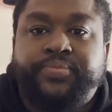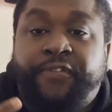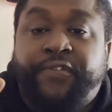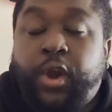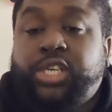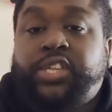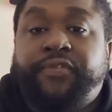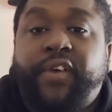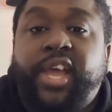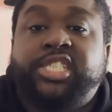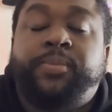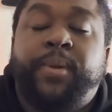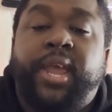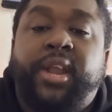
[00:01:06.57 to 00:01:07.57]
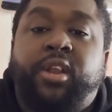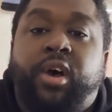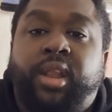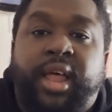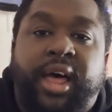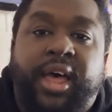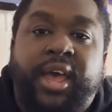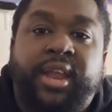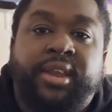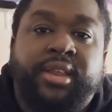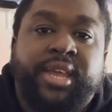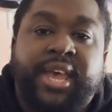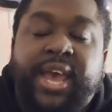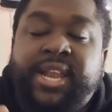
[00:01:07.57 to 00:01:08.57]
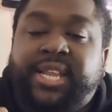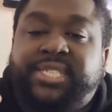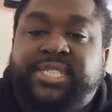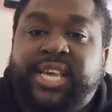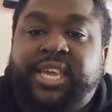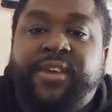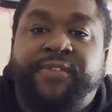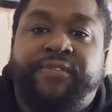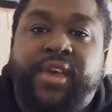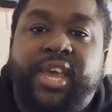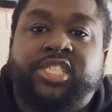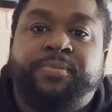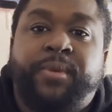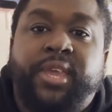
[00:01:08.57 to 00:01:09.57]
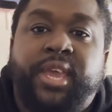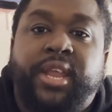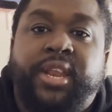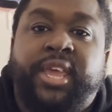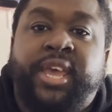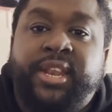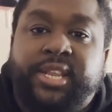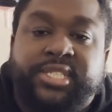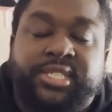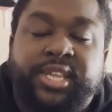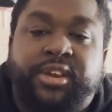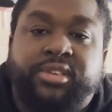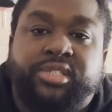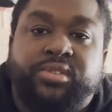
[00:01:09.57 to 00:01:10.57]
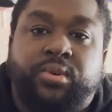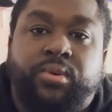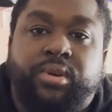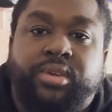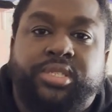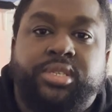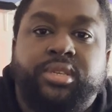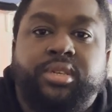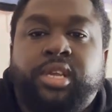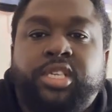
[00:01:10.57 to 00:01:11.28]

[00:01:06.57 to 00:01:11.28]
First phase being online and the second phase being in the sneaker stores.